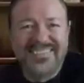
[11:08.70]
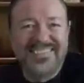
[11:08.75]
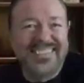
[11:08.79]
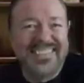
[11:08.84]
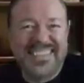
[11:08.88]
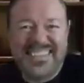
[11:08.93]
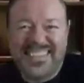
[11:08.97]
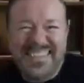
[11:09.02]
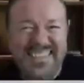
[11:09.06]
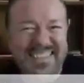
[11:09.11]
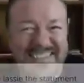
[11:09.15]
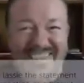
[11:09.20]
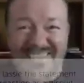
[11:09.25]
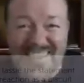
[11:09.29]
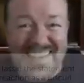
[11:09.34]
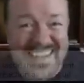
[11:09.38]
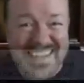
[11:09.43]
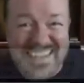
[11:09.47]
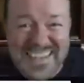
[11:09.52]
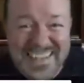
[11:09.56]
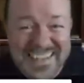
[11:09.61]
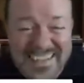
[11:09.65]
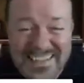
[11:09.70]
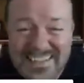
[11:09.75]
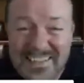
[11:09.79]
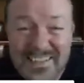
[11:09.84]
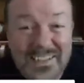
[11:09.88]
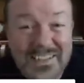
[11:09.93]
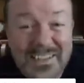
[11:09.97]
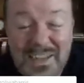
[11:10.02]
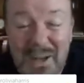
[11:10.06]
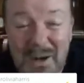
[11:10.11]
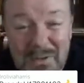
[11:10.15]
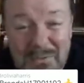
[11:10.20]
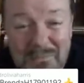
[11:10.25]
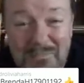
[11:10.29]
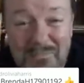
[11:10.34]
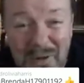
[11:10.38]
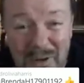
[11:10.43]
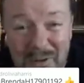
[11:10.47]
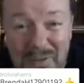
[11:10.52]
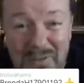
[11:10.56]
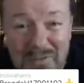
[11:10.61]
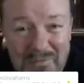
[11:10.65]
just do it. Just don't
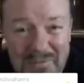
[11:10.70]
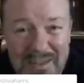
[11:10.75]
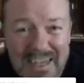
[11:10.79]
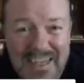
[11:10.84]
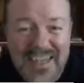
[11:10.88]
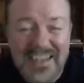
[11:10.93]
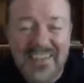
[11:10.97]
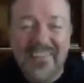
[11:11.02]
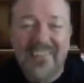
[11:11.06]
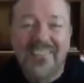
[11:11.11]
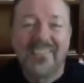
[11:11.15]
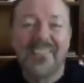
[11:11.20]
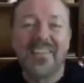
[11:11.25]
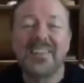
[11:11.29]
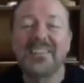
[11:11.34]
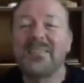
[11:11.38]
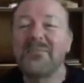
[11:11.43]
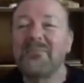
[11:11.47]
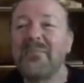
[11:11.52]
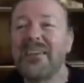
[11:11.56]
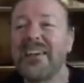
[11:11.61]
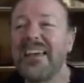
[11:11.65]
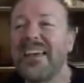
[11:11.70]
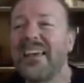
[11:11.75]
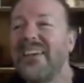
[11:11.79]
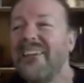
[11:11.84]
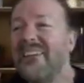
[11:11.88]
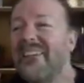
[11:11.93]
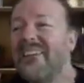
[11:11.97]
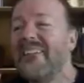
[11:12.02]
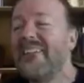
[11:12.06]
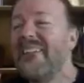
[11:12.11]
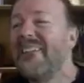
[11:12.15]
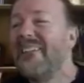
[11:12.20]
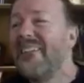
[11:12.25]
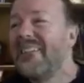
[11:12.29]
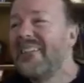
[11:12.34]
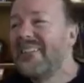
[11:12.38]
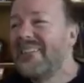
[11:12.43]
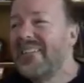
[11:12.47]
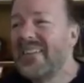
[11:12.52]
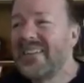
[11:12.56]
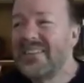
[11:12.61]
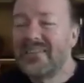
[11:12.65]
bother me. There's a bit.
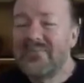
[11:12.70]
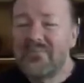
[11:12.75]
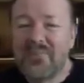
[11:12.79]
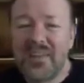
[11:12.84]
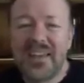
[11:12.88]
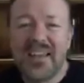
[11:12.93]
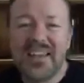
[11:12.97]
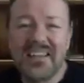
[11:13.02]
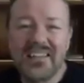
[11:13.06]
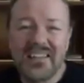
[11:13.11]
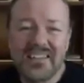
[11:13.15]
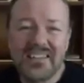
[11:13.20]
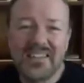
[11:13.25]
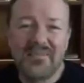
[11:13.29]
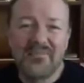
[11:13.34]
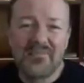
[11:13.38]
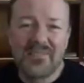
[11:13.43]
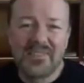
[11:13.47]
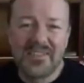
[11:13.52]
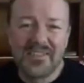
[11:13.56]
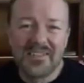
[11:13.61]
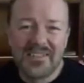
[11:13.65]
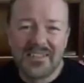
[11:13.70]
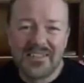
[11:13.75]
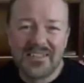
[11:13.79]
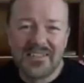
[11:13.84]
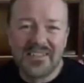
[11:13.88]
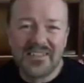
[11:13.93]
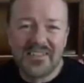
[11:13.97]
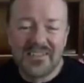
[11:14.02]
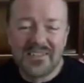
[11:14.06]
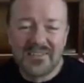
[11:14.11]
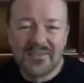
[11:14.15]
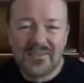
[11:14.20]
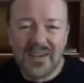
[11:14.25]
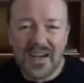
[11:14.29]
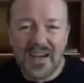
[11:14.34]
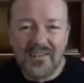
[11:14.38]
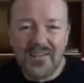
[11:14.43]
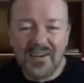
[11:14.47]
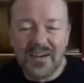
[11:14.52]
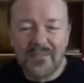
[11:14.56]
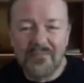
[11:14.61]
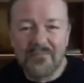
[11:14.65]
There's a bit in The Simpsons where
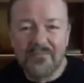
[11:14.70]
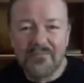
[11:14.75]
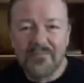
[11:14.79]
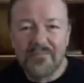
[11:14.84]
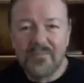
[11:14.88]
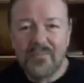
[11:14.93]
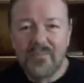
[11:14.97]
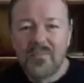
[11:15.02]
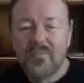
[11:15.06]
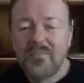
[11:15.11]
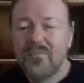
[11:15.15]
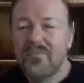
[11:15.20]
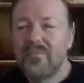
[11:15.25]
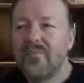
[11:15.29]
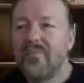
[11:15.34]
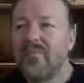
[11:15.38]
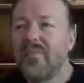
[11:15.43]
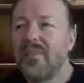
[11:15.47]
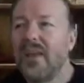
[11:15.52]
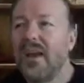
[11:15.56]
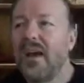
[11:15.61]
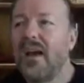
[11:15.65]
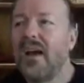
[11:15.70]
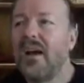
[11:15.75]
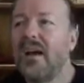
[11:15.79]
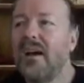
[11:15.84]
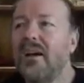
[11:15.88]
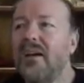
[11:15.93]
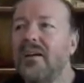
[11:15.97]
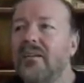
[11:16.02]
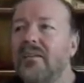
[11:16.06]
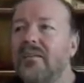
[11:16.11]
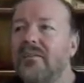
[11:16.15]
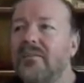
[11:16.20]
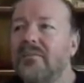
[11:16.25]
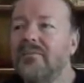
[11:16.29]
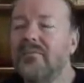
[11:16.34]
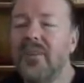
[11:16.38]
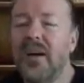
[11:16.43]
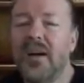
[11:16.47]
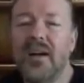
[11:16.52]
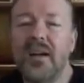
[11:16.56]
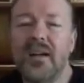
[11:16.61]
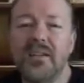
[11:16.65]
um, uh,
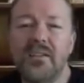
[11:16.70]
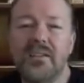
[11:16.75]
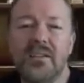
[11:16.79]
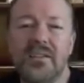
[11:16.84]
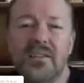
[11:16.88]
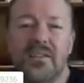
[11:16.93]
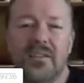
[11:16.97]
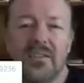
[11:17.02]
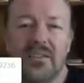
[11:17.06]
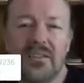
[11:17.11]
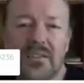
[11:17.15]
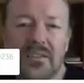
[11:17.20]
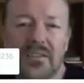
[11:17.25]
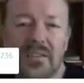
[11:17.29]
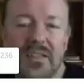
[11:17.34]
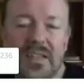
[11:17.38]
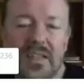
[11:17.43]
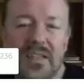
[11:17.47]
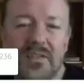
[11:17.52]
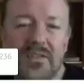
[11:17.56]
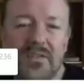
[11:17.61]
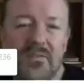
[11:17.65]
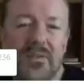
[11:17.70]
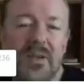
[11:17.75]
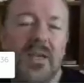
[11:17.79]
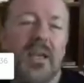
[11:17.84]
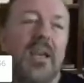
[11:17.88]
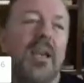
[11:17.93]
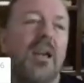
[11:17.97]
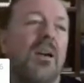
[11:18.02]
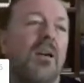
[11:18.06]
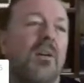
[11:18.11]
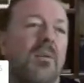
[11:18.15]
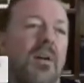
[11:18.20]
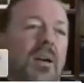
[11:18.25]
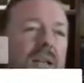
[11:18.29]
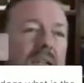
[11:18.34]
Marge and Lisa and Maggie go away